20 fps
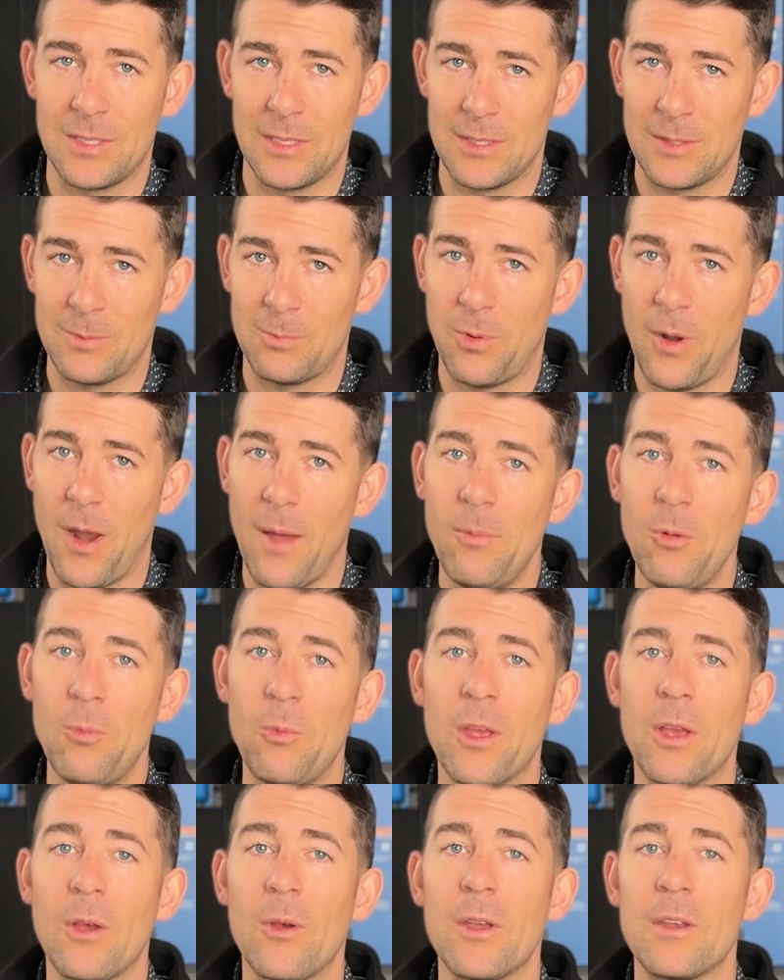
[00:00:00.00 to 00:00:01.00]
is
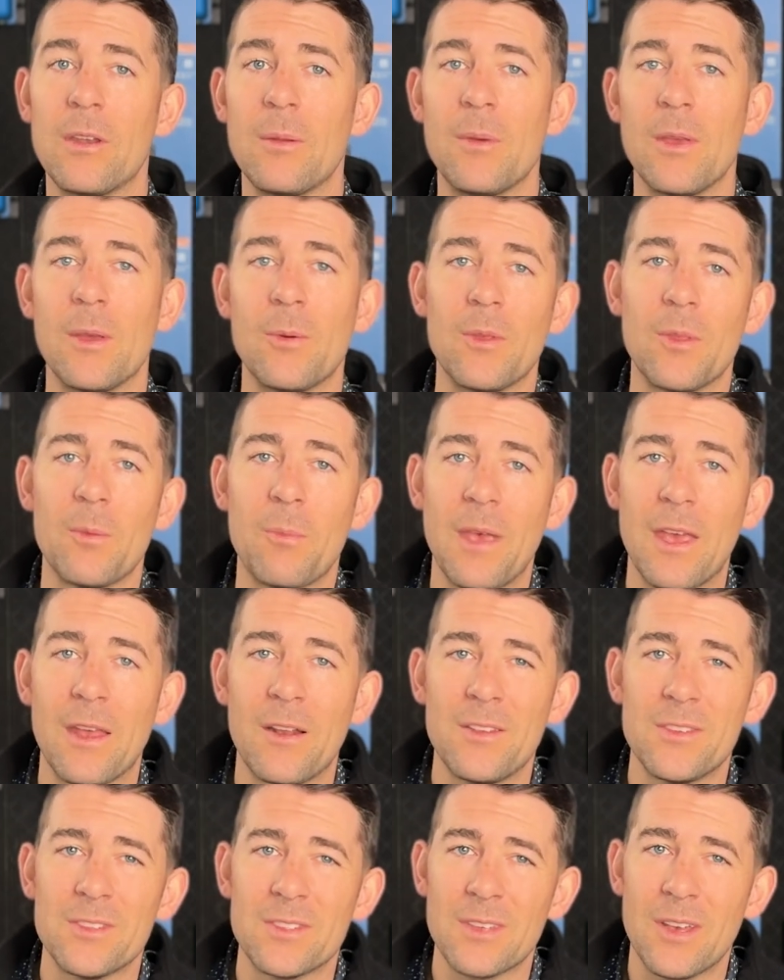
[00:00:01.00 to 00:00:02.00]
probably going to be when the
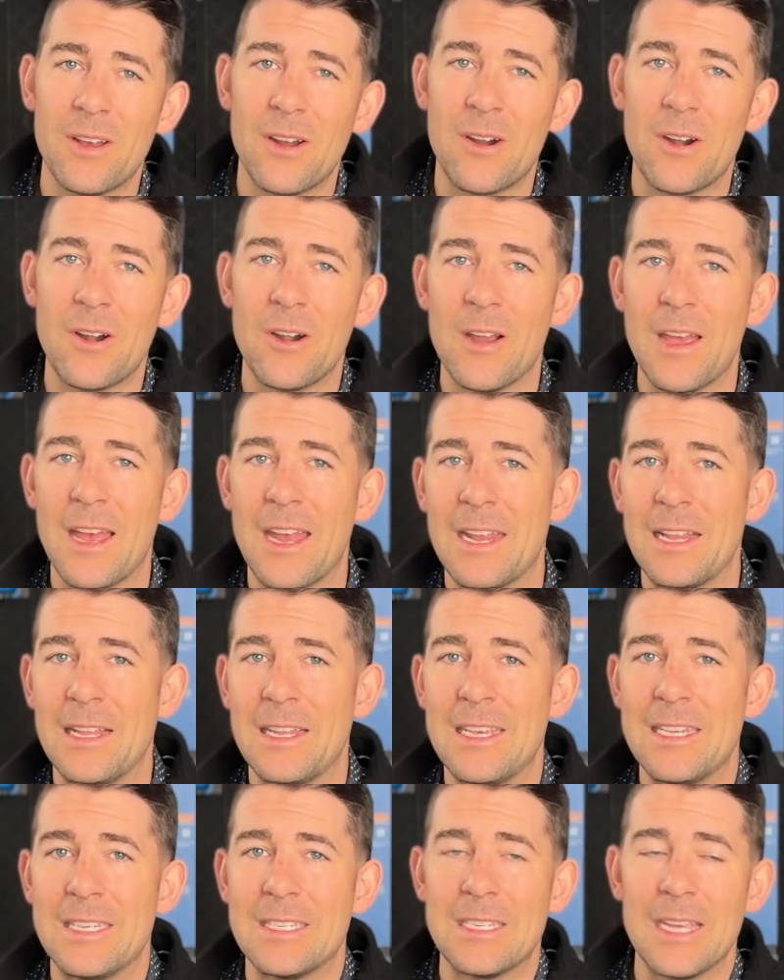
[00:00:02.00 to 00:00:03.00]
panels are at
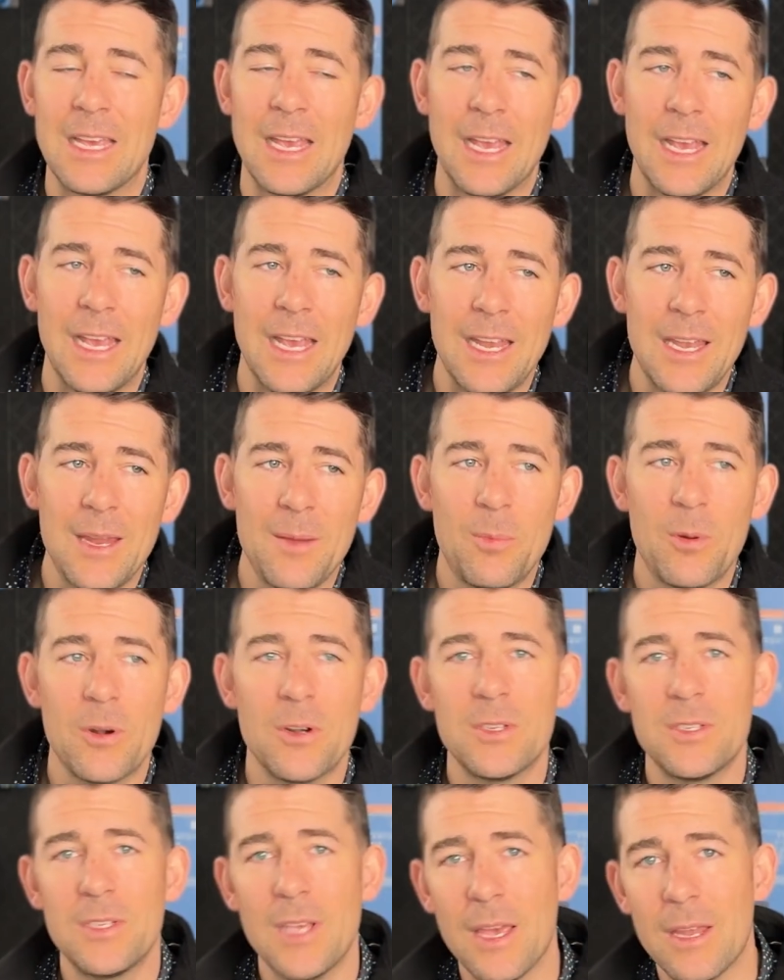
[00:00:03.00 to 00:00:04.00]
least
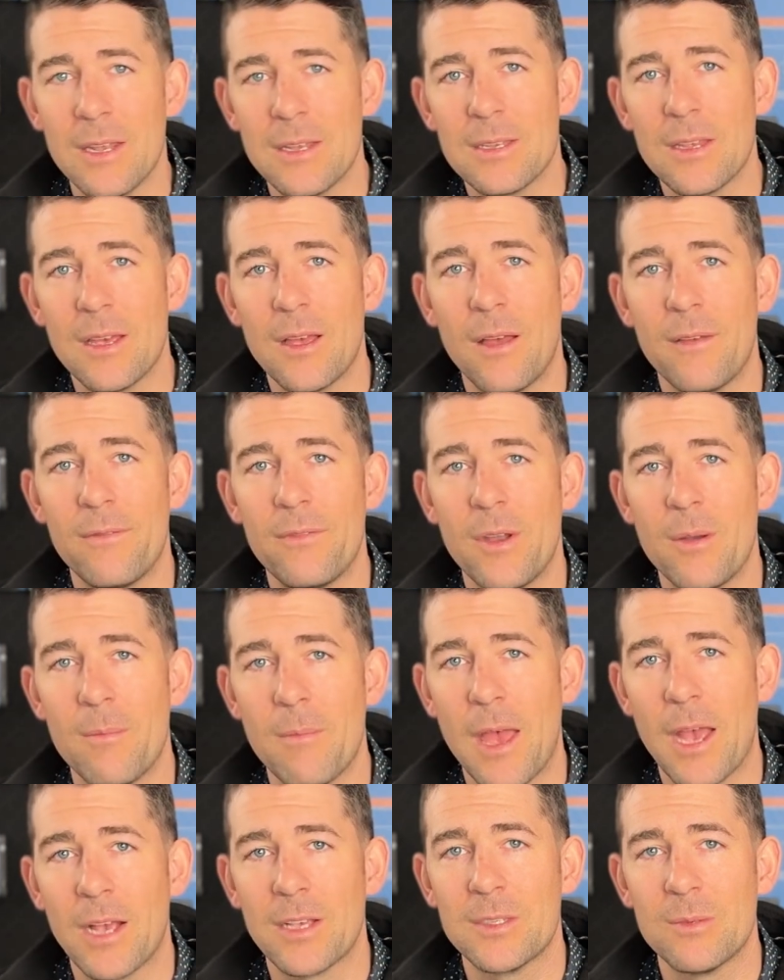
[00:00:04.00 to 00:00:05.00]
80% of their
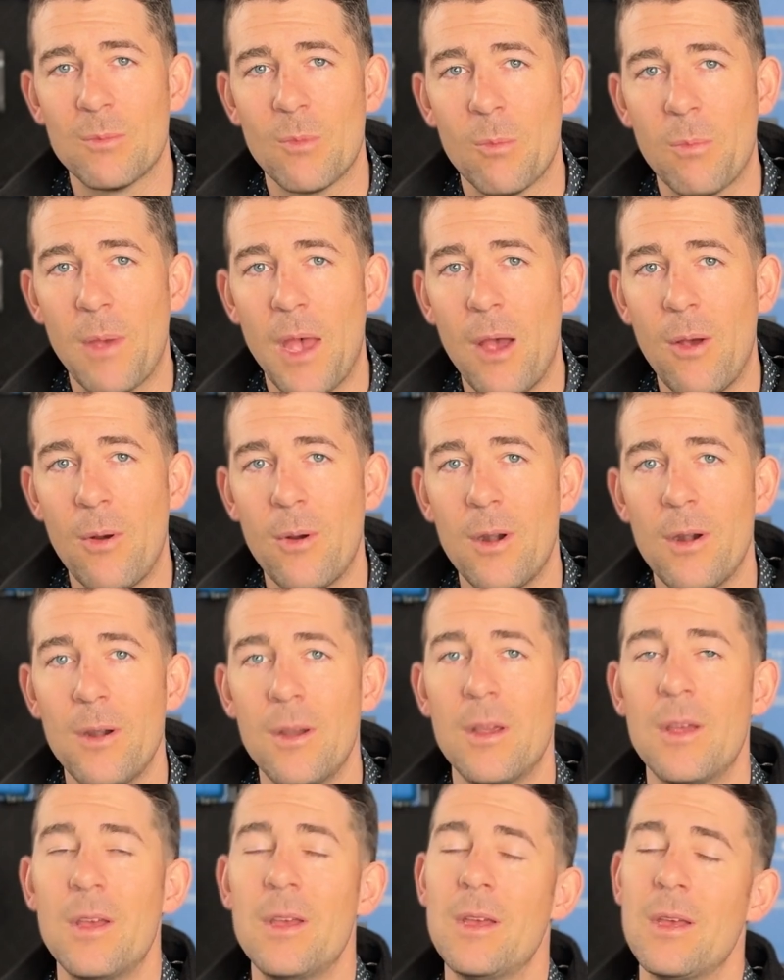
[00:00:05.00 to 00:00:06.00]
maximum
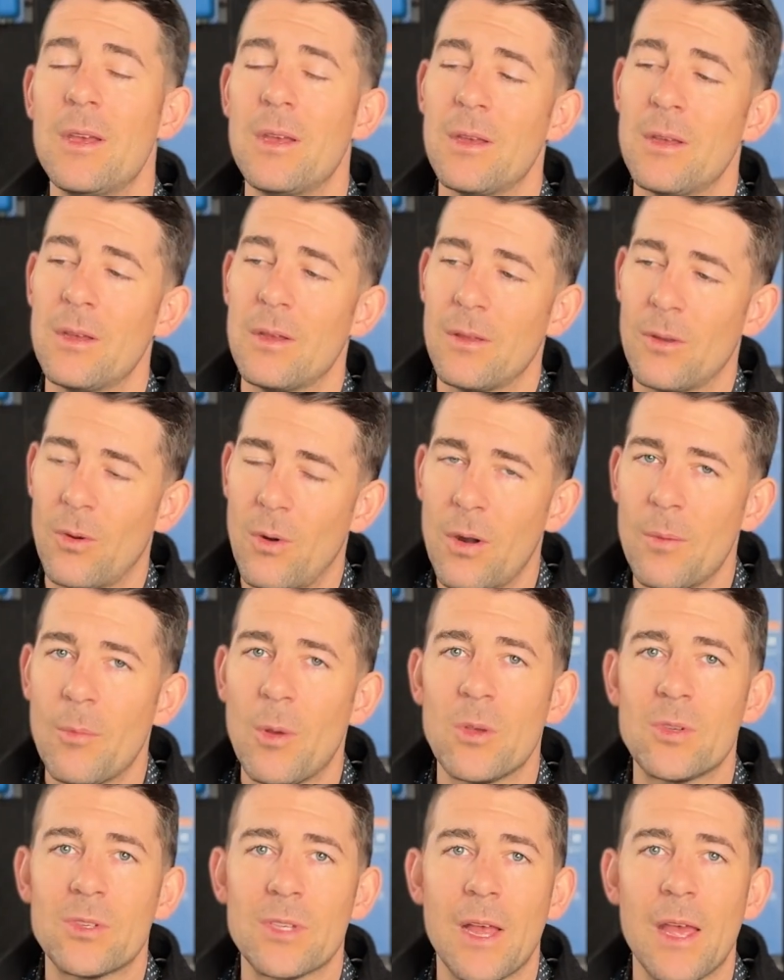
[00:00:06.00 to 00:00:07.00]
power, or
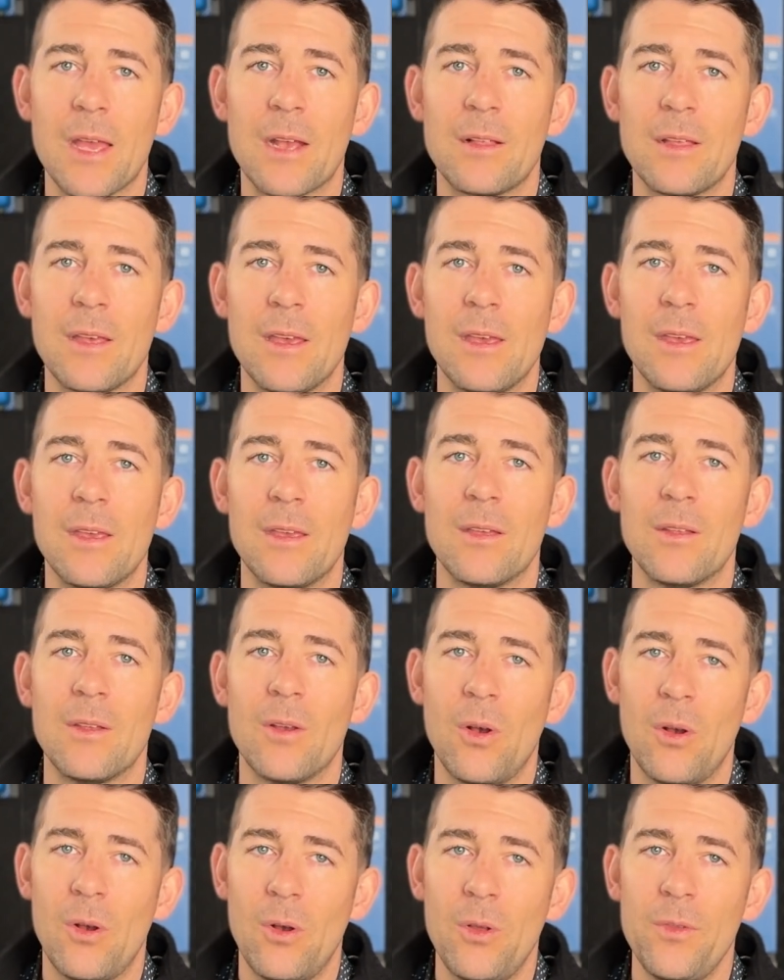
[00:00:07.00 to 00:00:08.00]
most likely
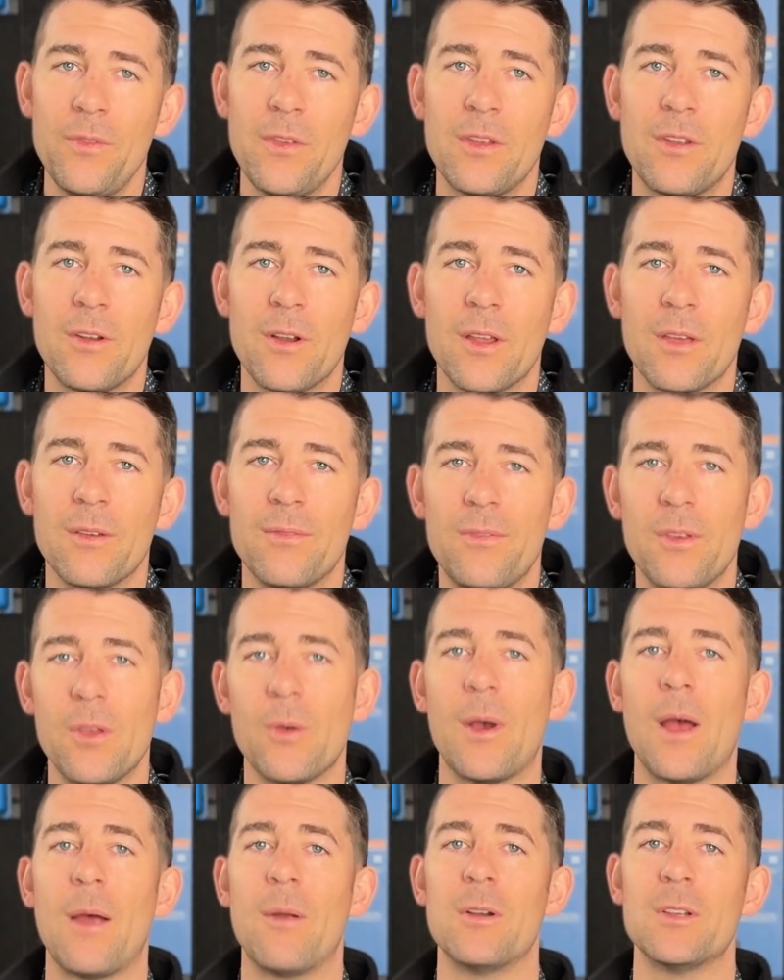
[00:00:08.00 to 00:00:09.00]
only during a
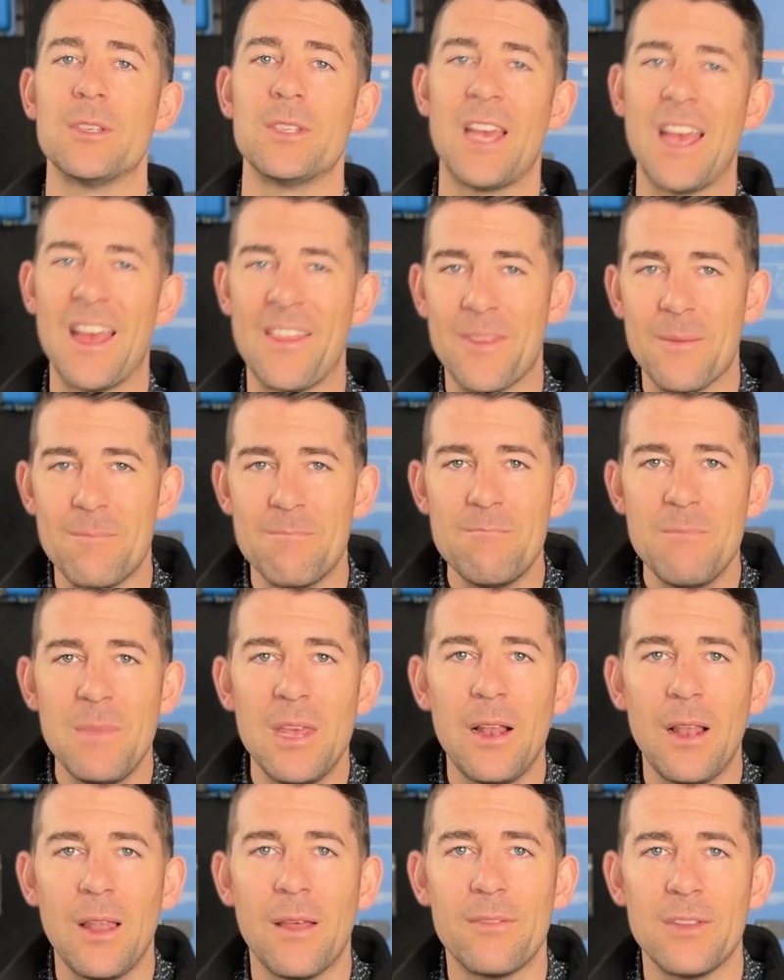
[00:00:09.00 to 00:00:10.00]
few hours at the
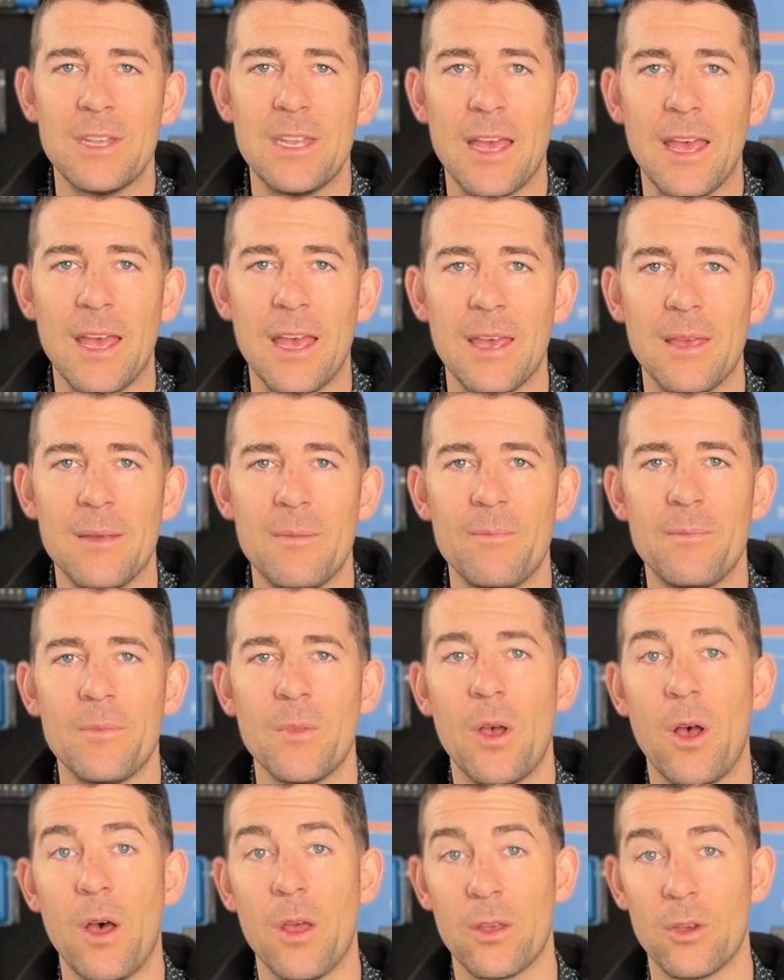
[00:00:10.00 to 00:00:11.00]
middle of a day
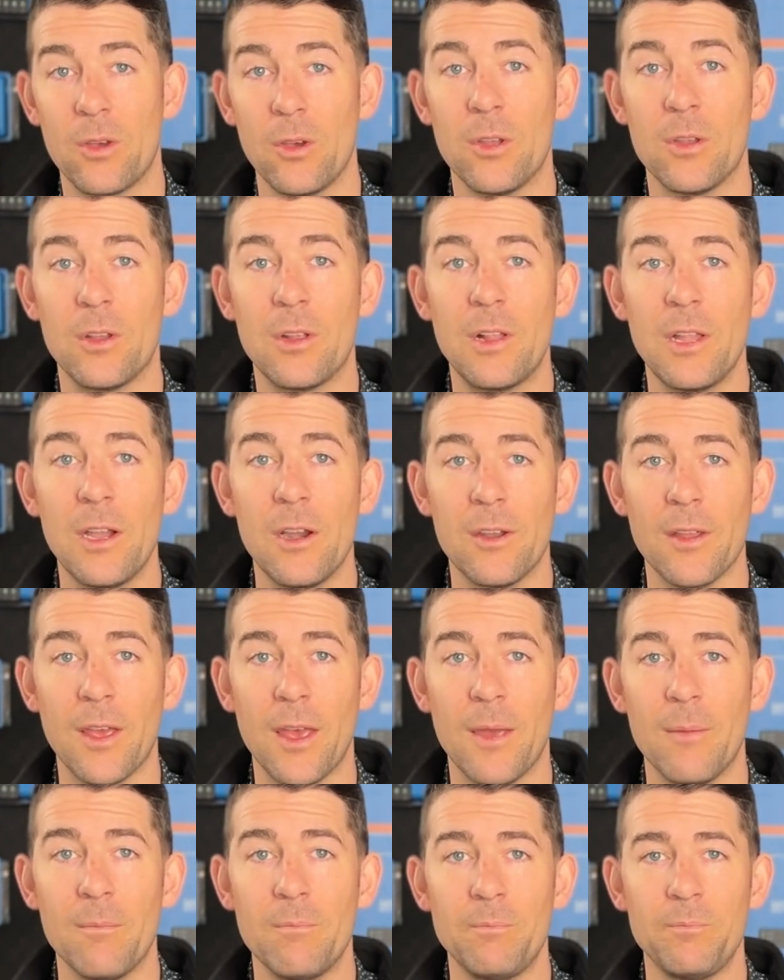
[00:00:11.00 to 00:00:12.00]
on a good clear day.